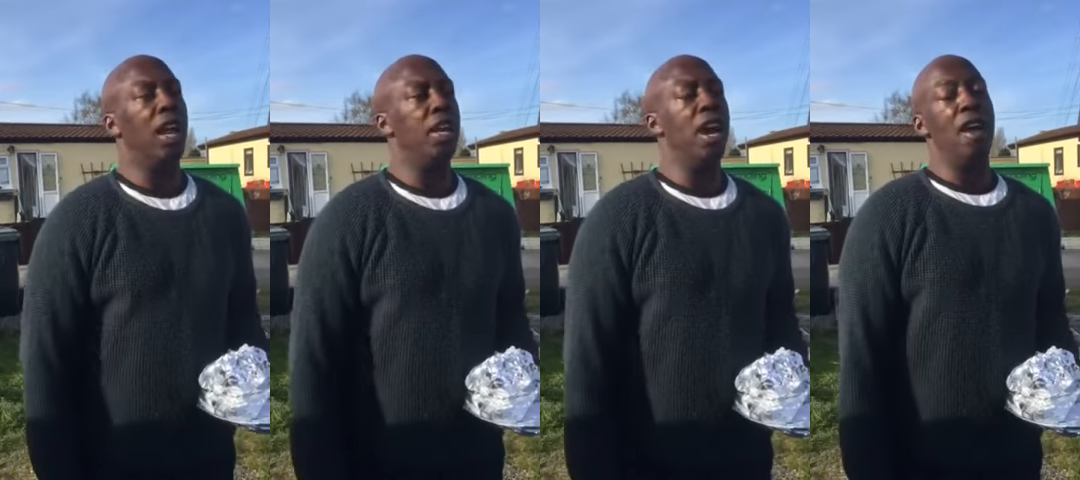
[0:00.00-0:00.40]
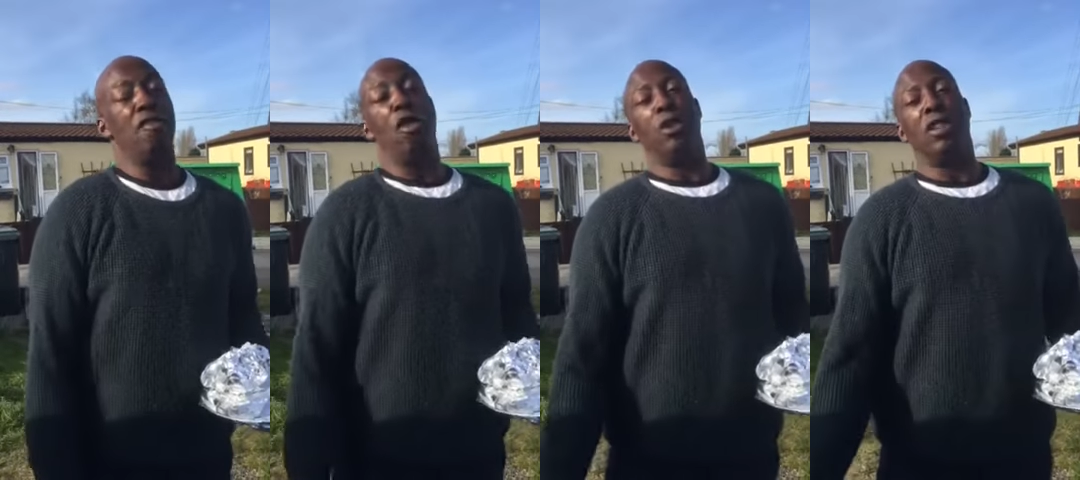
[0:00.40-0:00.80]
And I
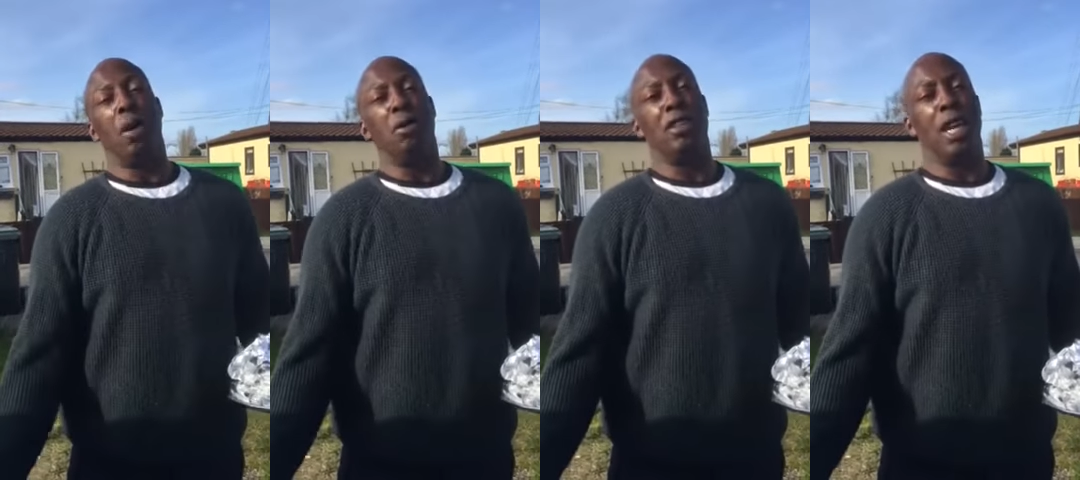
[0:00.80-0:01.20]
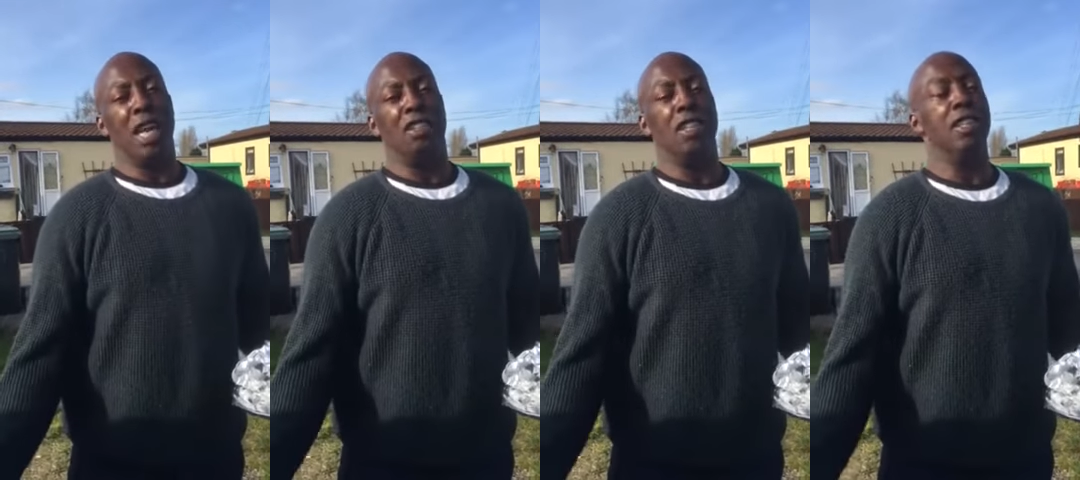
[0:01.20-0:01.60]
thought I was a
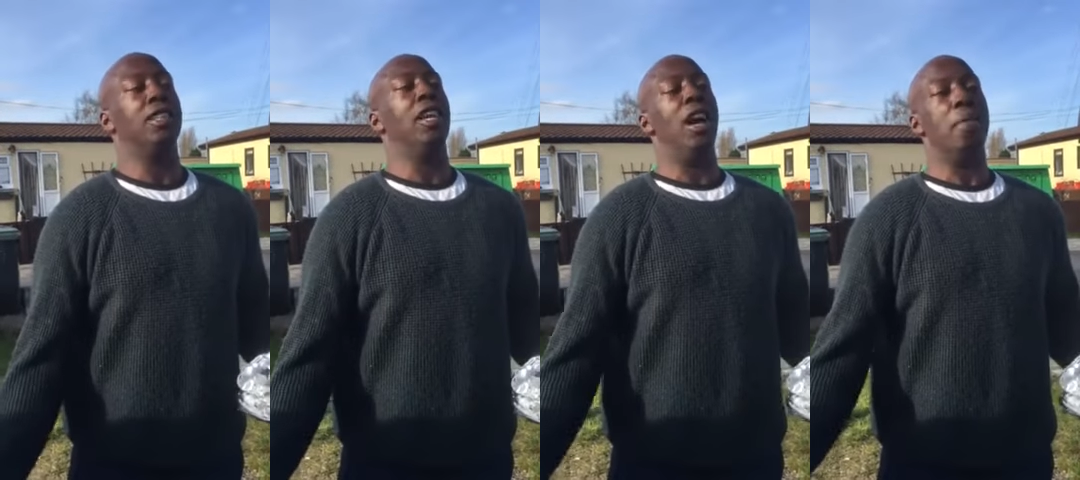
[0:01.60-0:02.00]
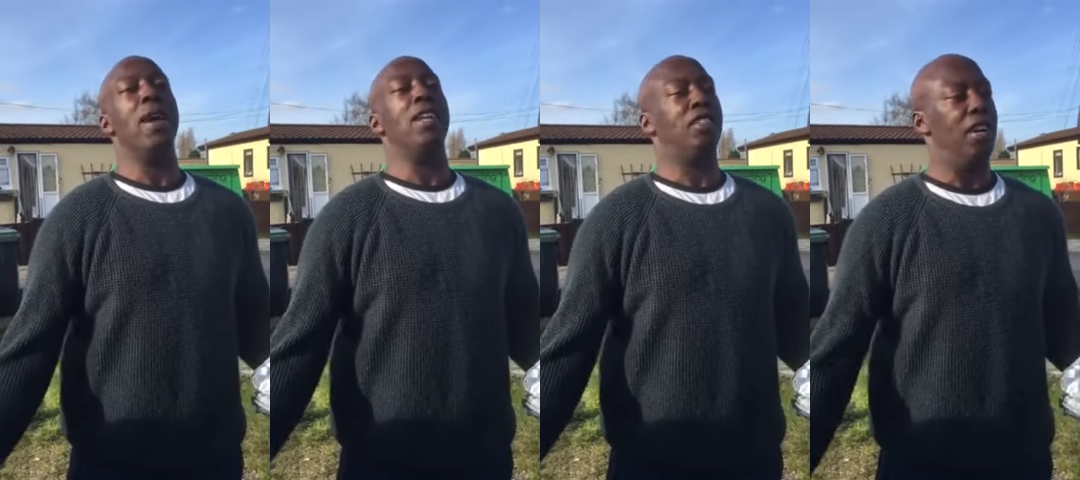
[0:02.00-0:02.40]
legend till I
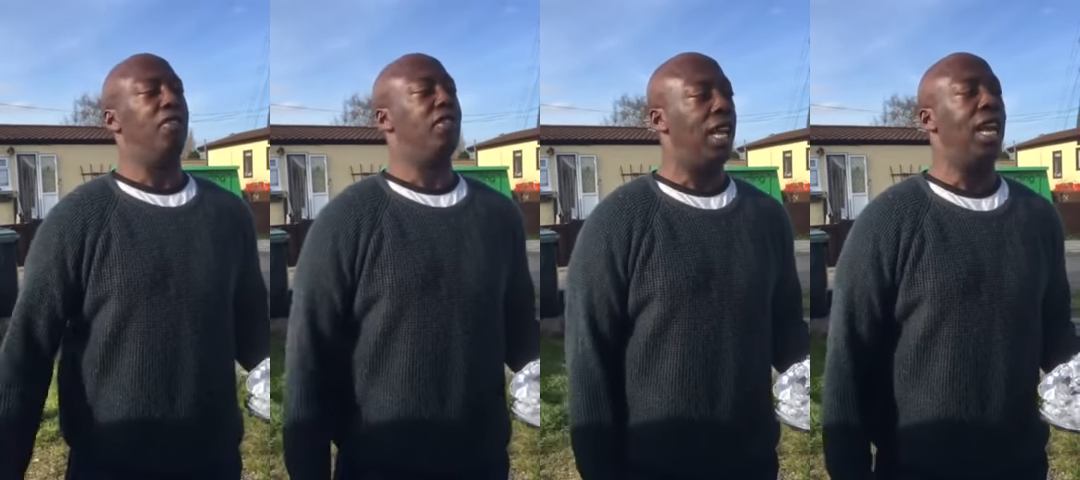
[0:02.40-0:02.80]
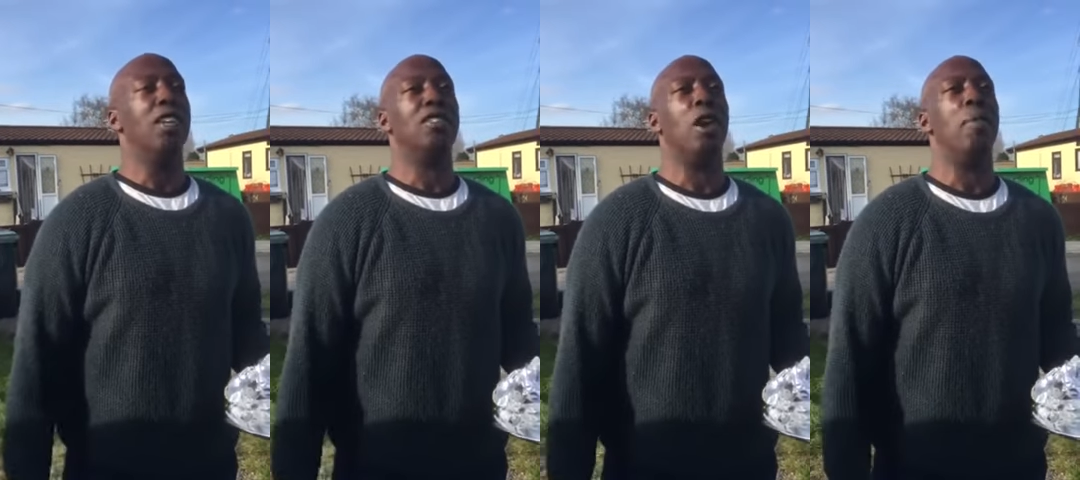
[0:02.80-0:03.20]
met Jeff
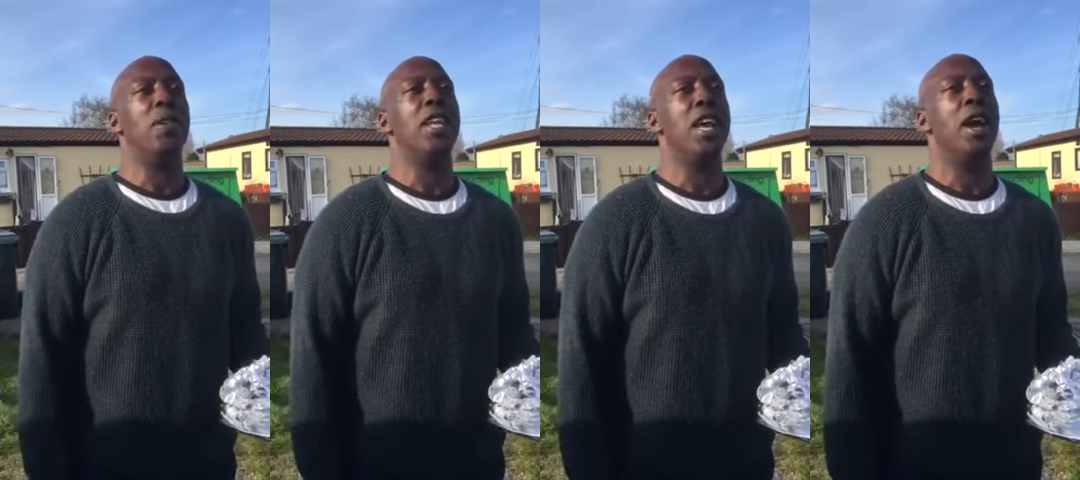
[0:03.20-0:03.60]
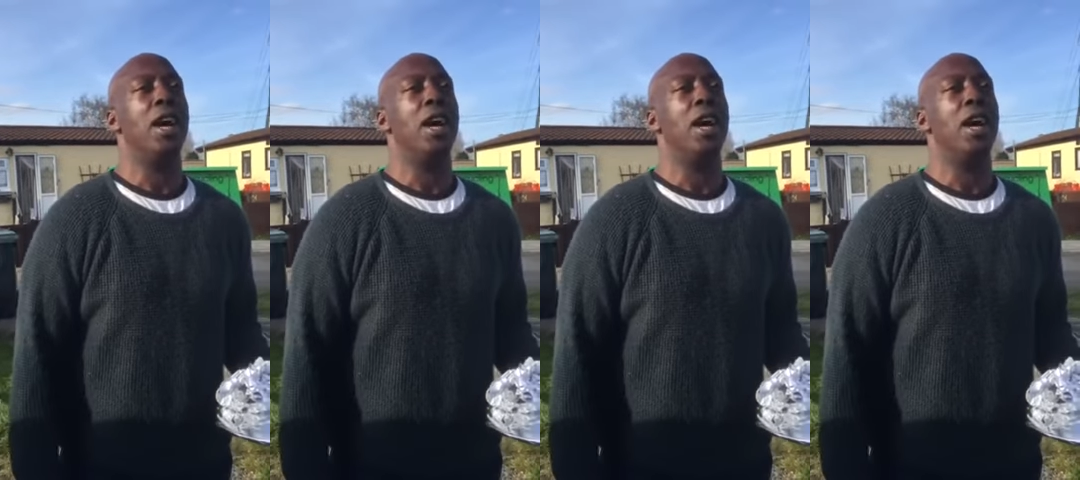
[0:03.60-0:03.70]
Stelling's coming here,